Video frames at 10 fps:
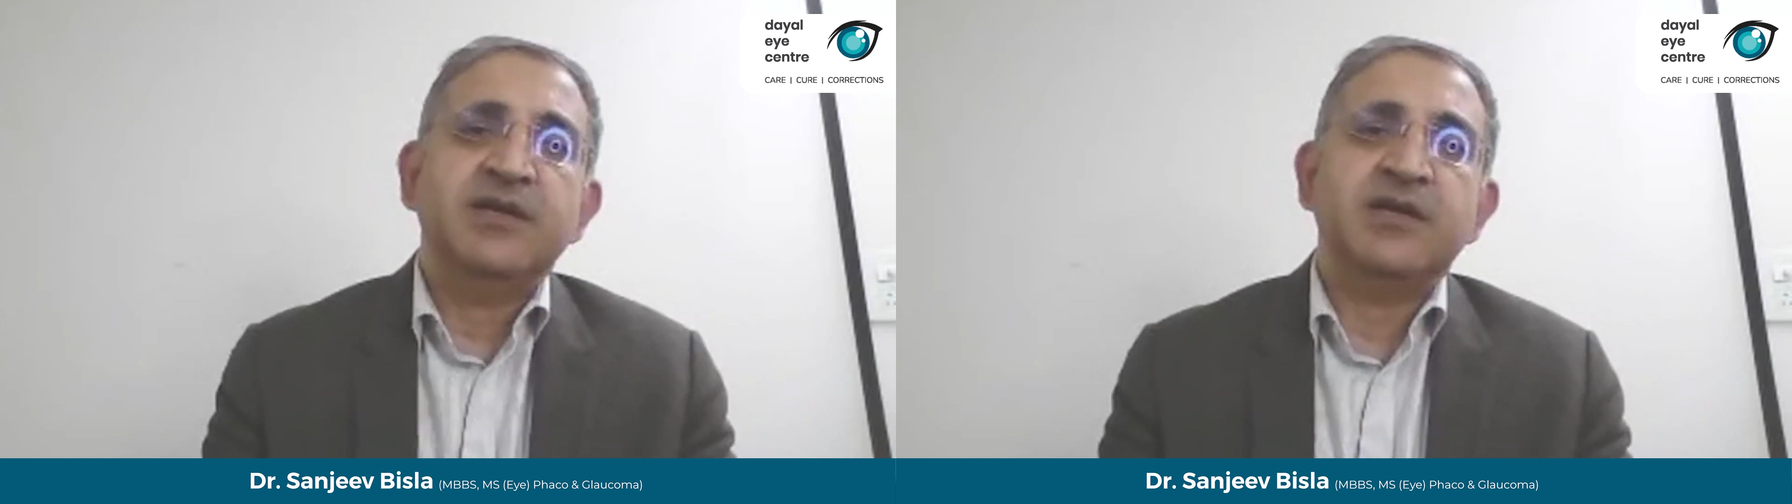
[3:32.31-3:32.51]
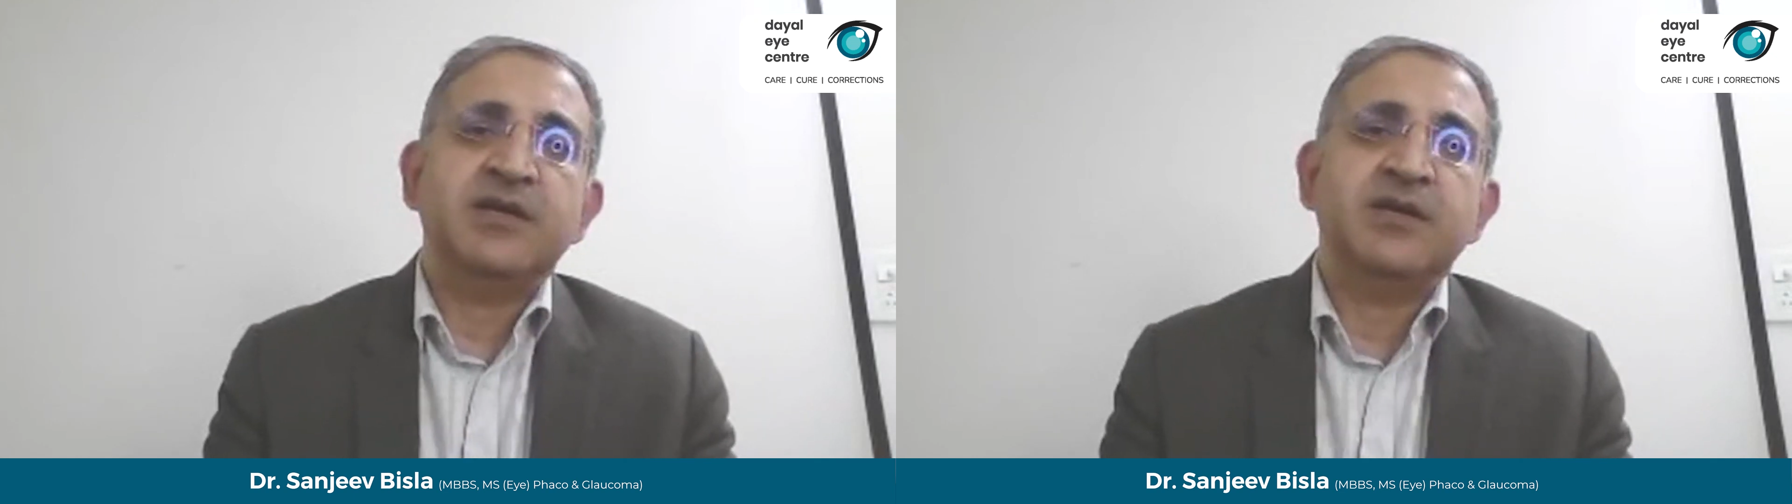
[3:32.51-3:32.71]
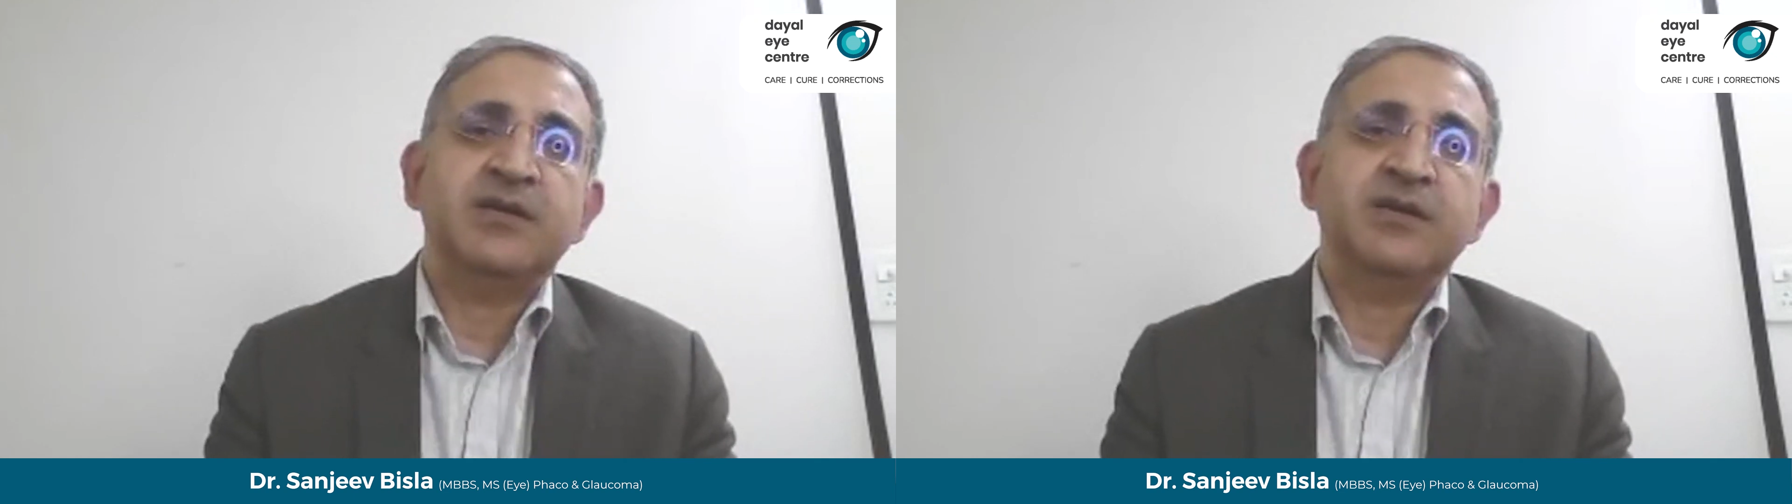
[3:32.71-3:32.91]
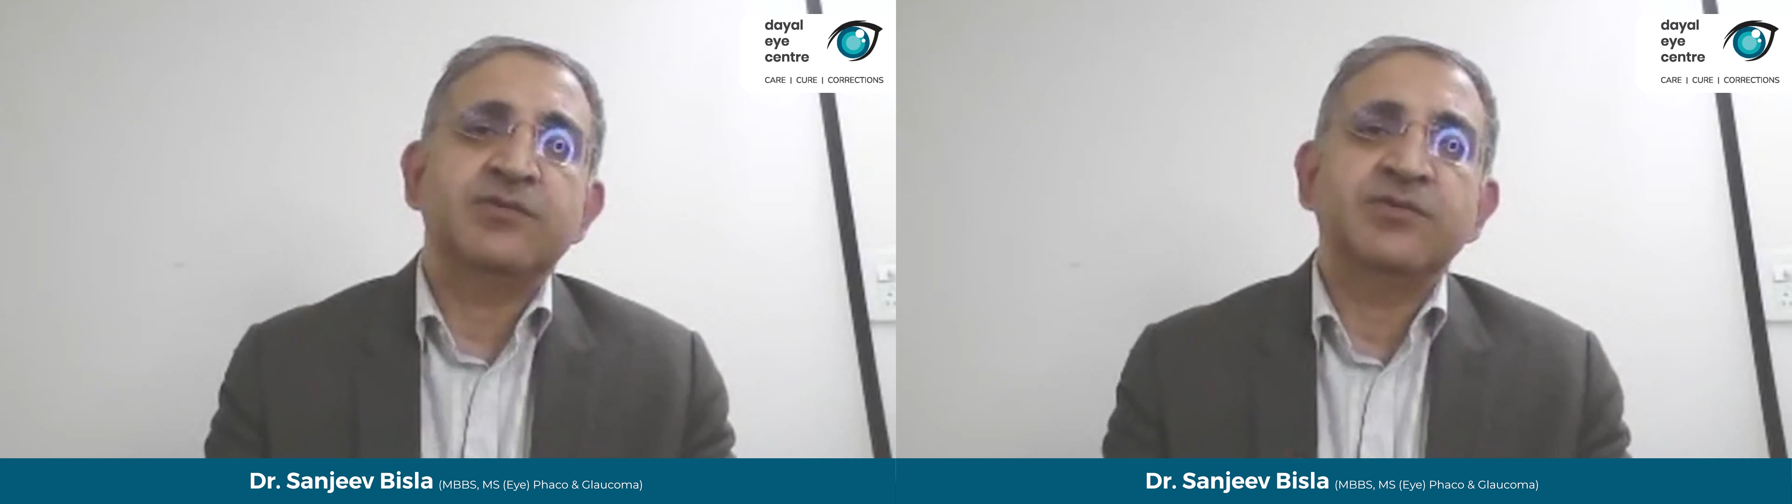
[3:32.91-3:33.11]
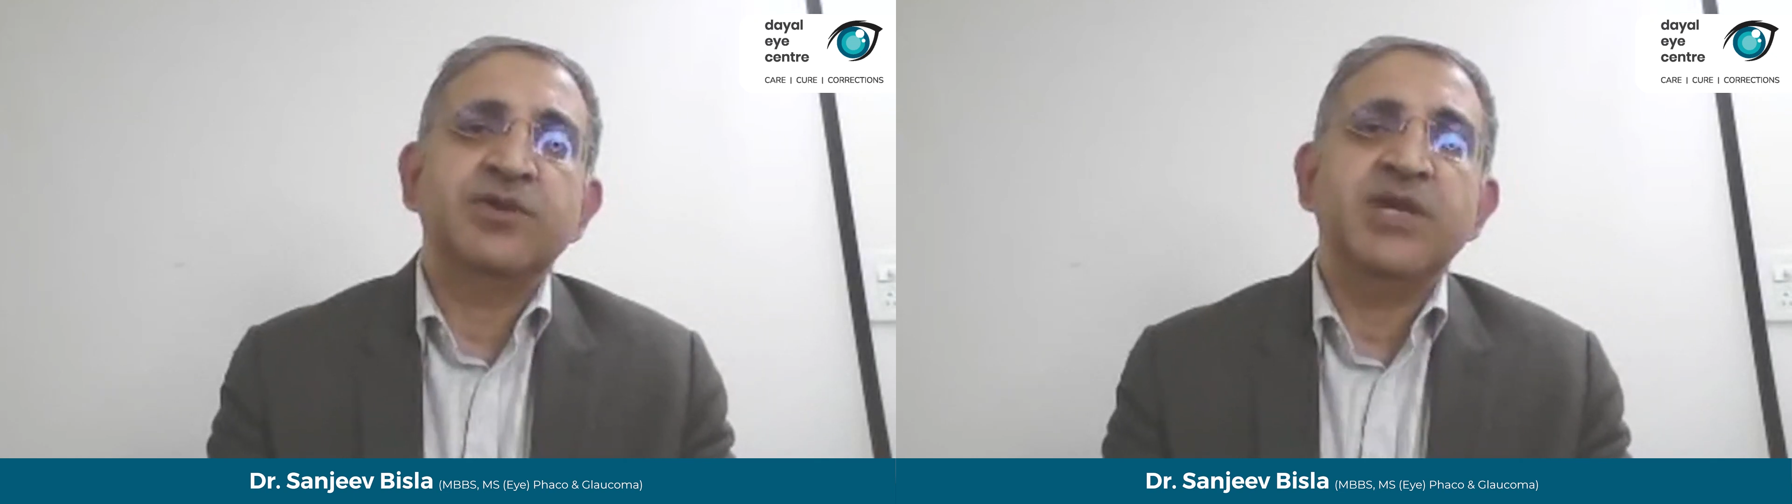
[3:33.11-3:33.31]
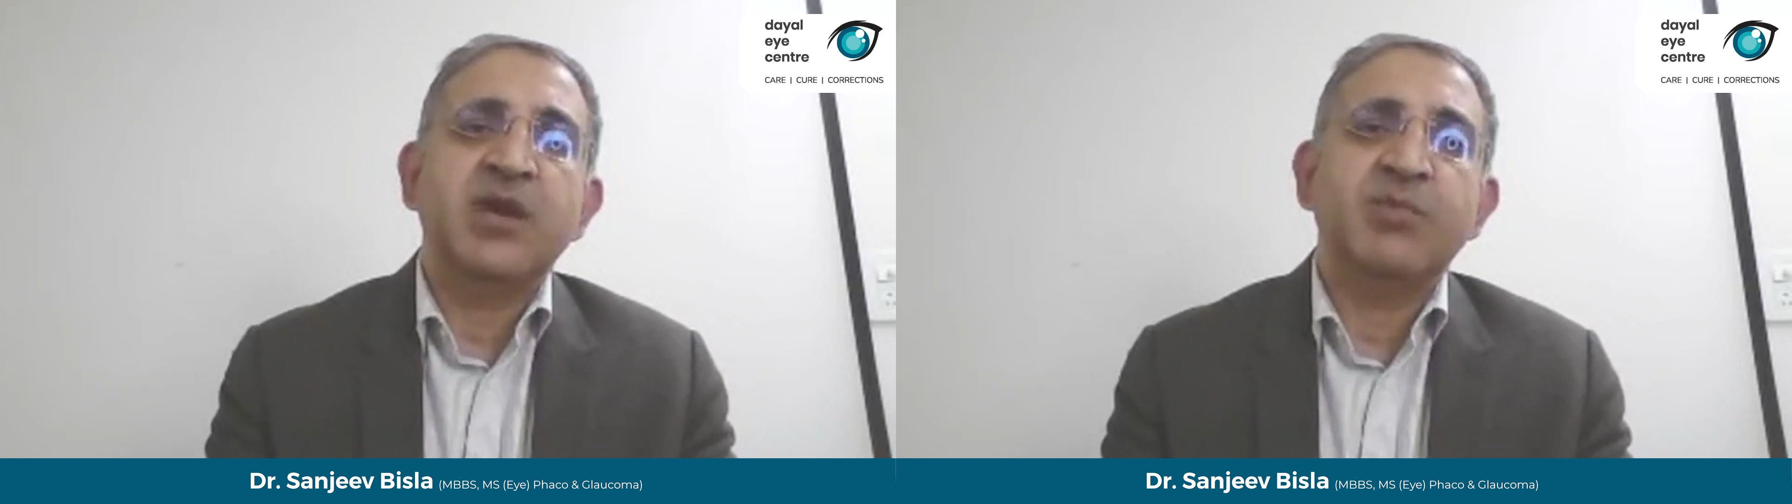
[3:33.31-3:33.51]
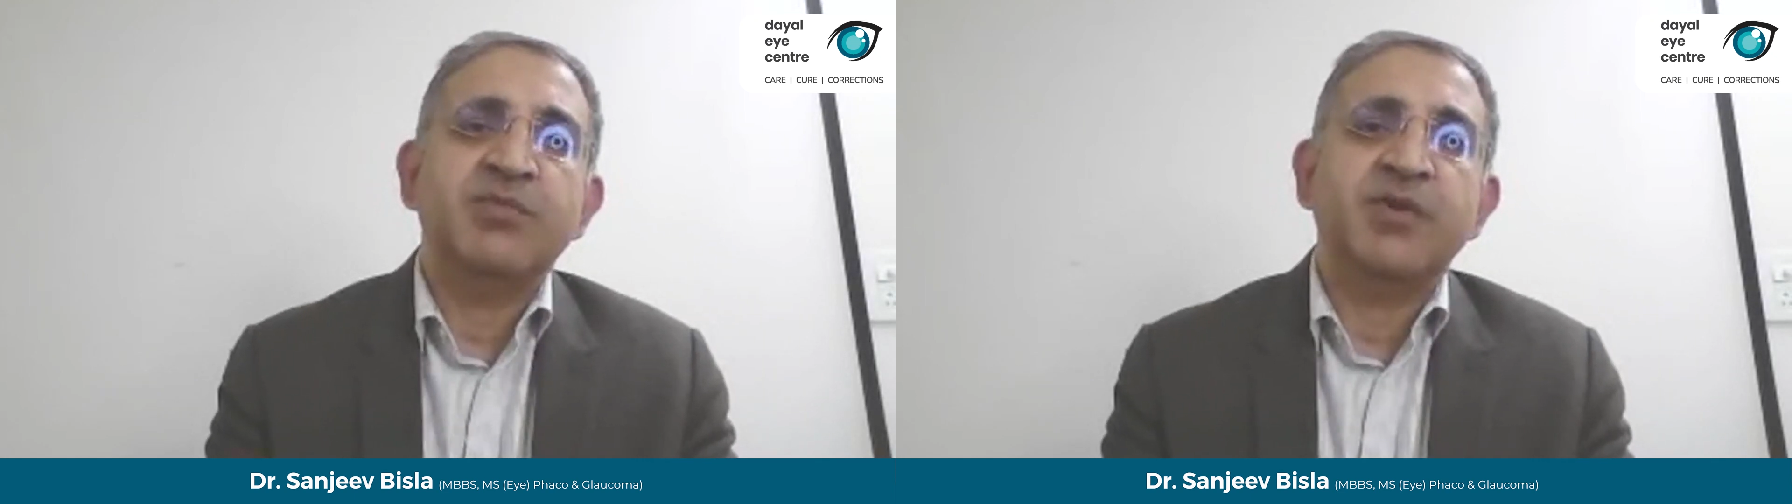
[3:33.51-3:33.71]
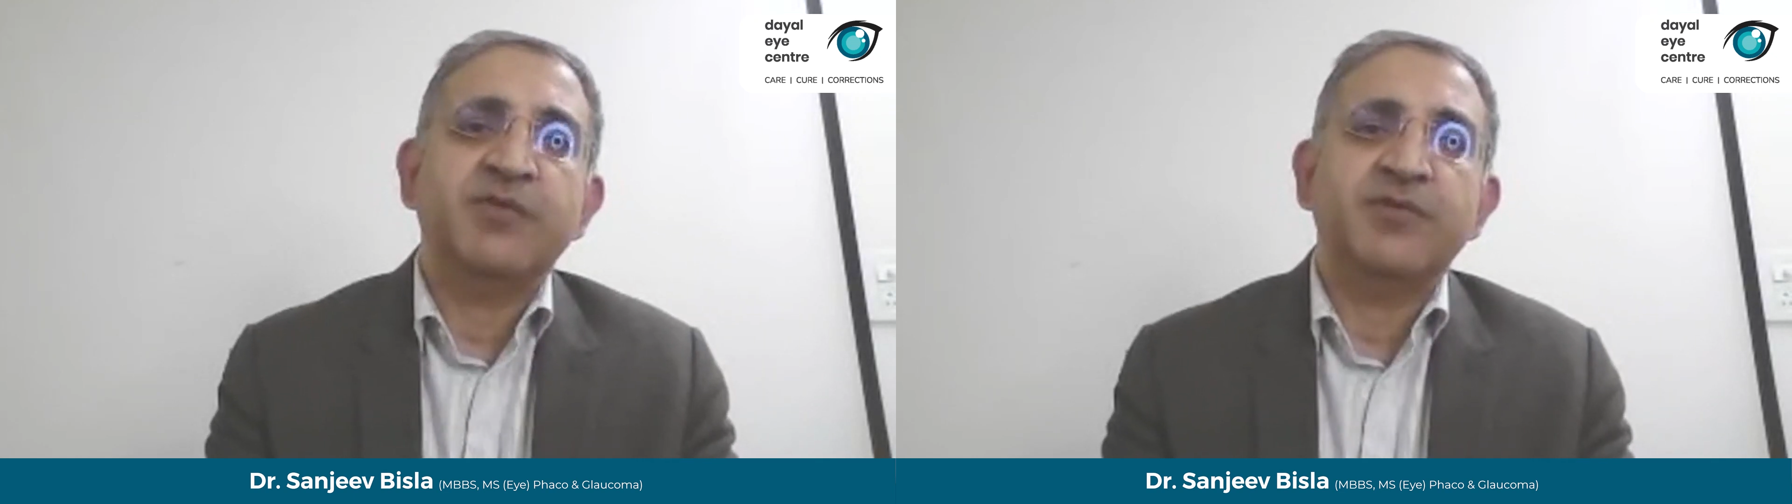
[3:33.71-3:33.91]
2 to 3
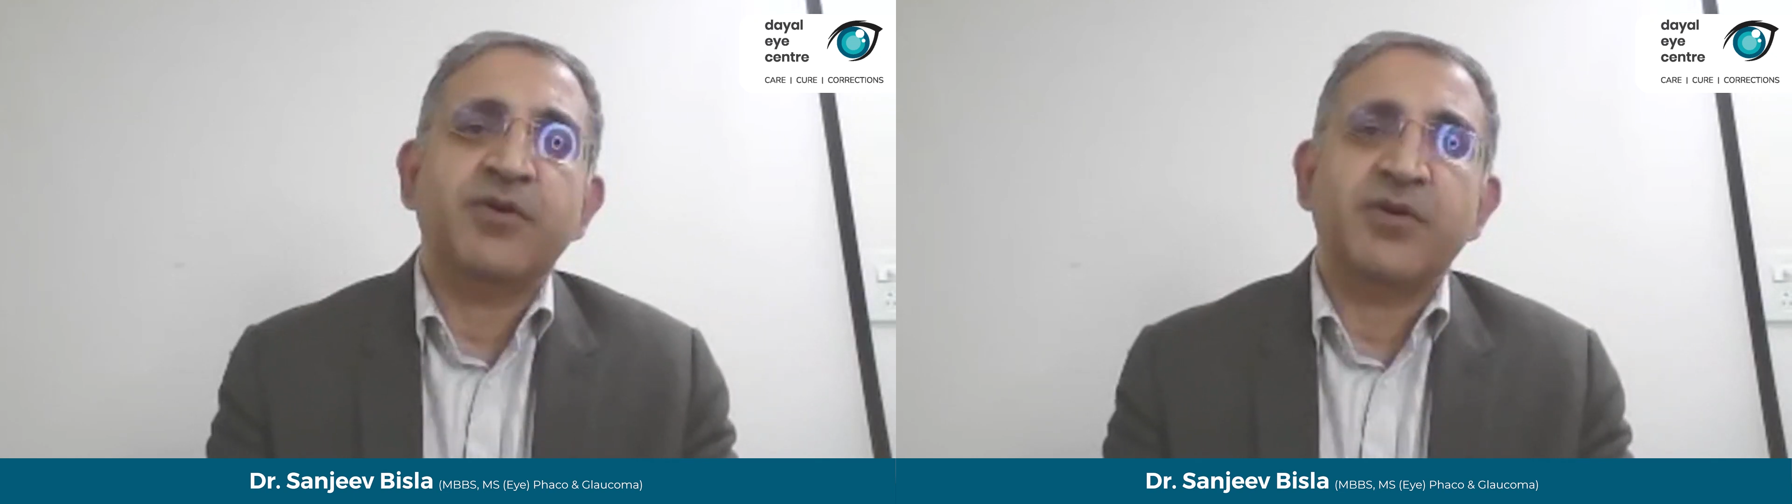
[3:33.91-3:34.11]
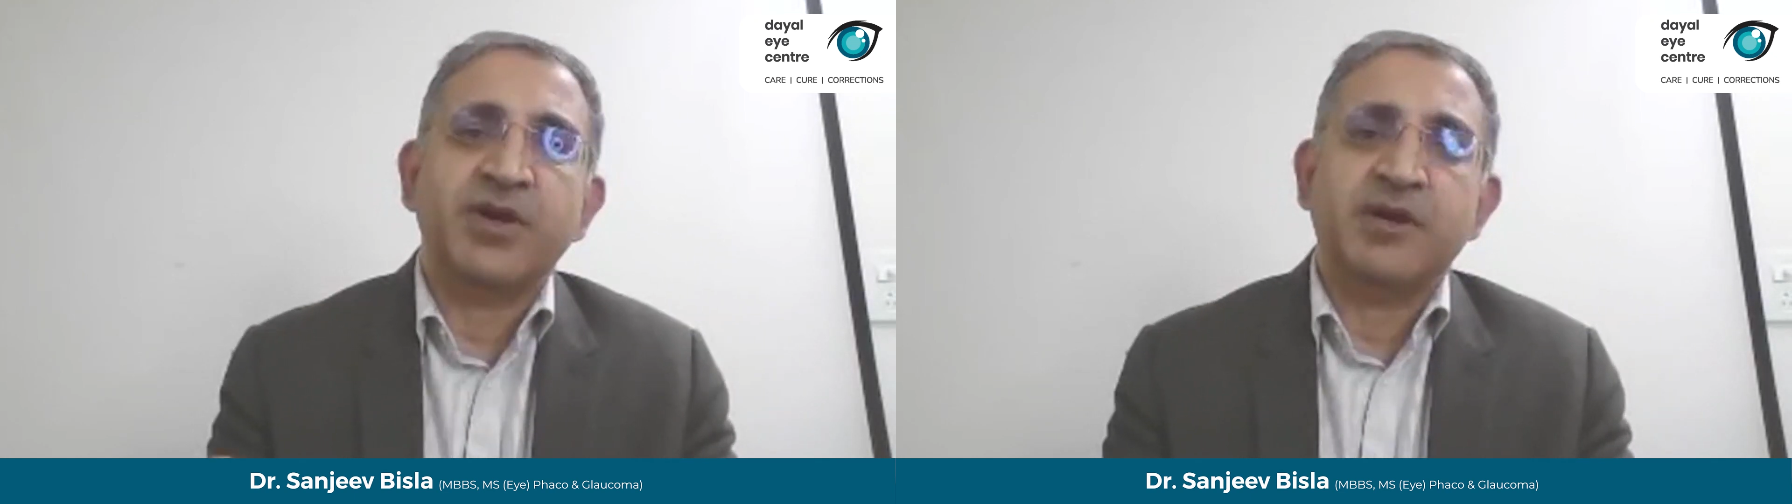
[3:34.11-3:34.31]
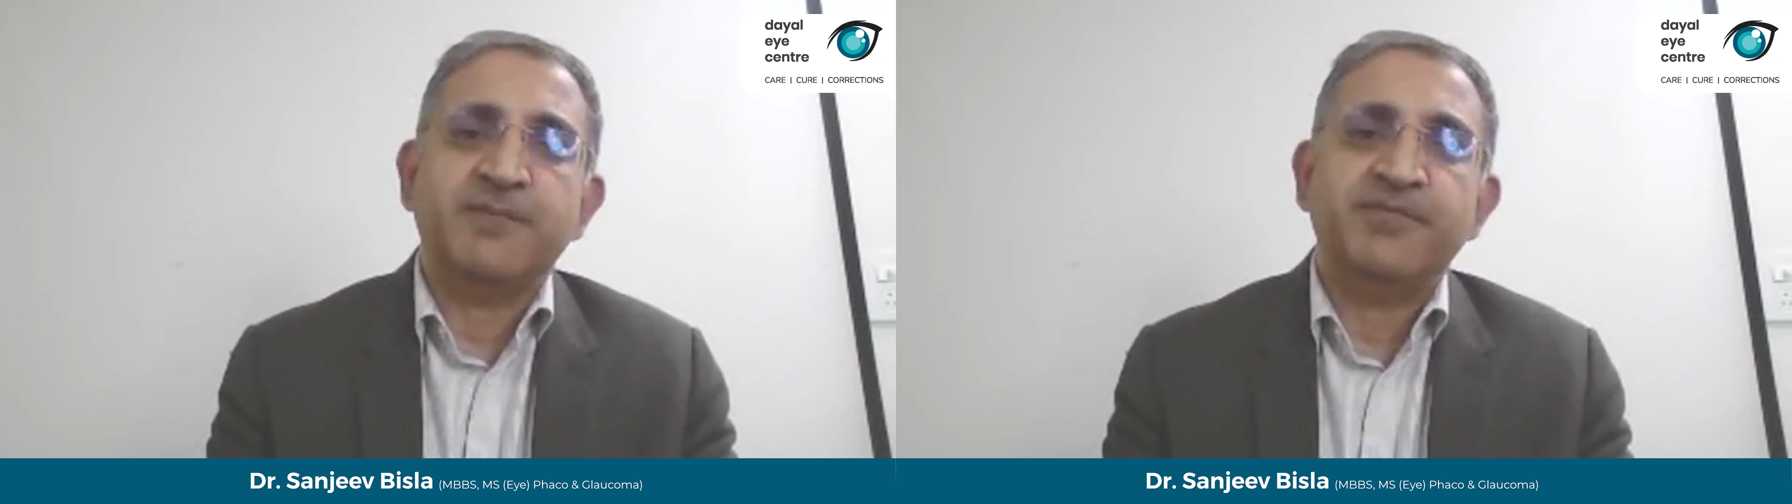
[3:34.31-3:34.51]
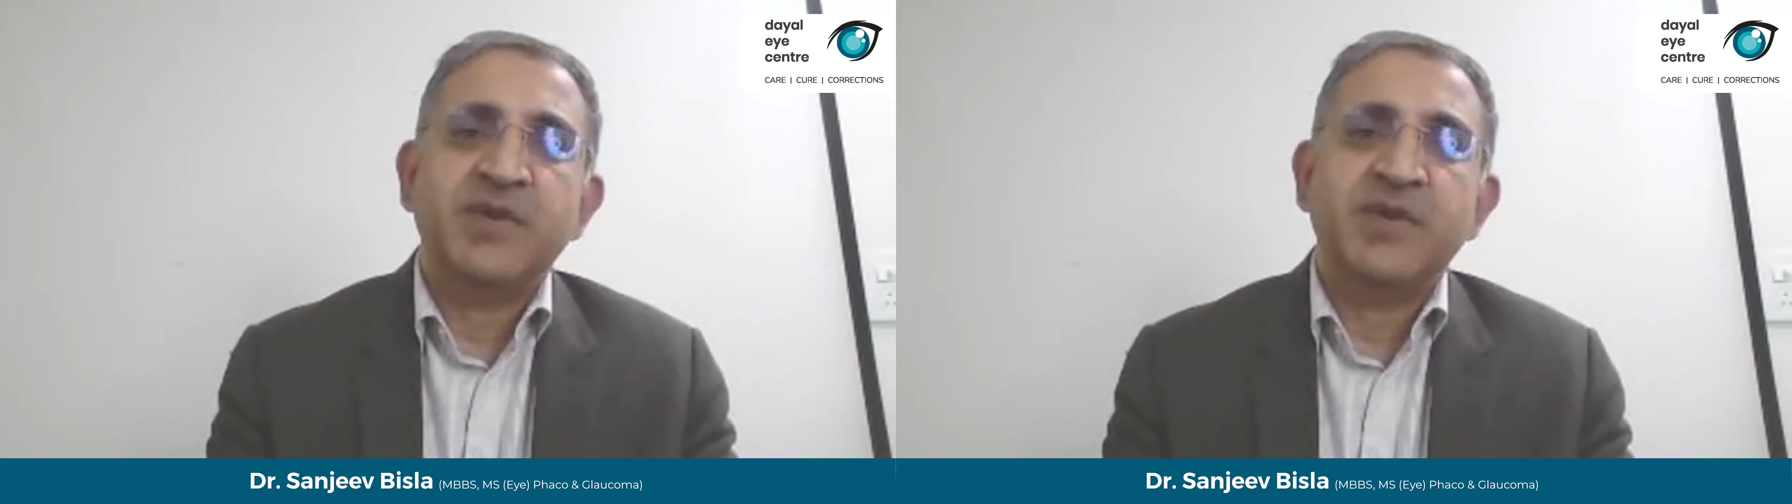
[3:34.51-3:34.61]
mm of cornea.